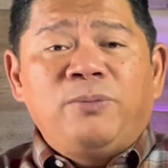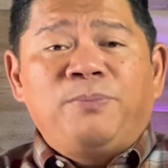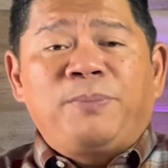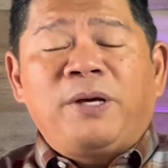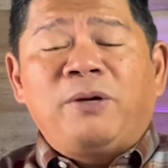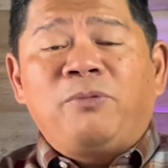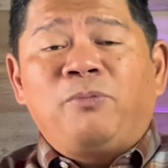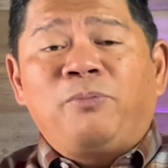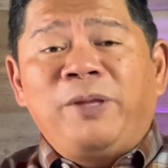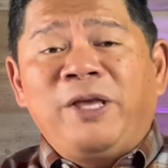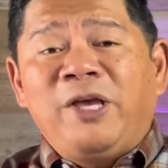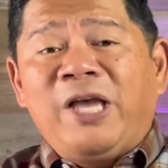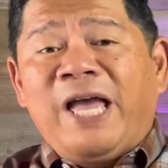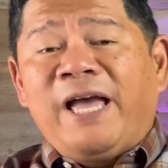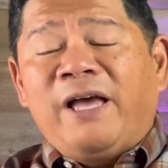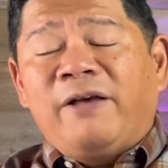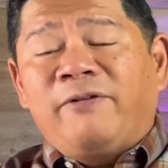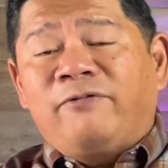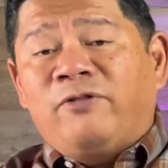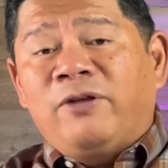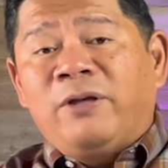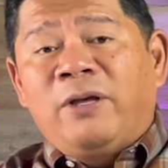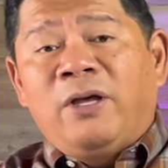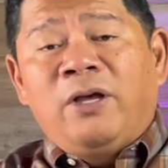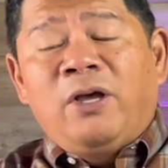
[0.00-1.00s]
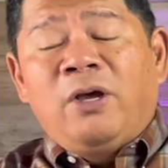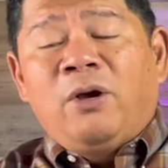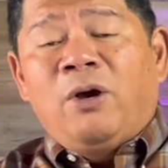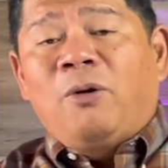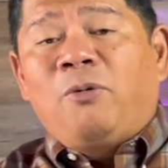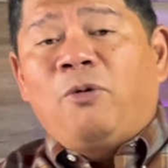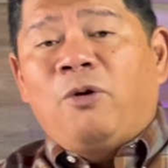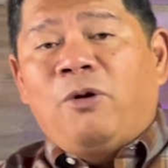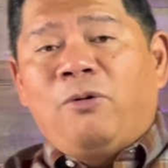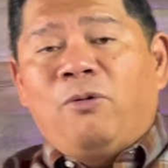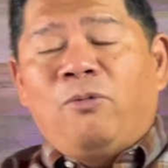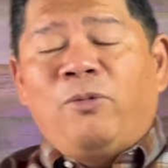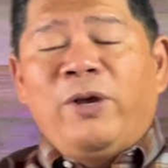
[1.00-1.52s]
But
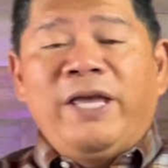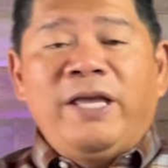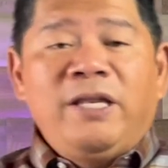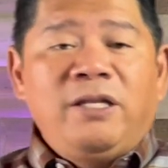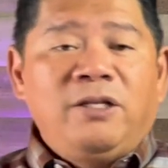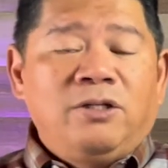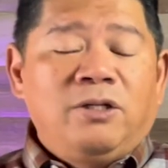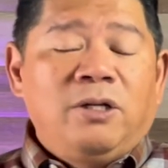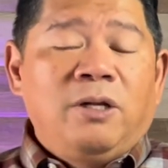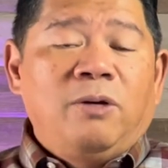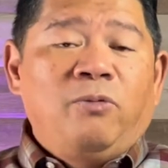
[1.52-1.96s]
we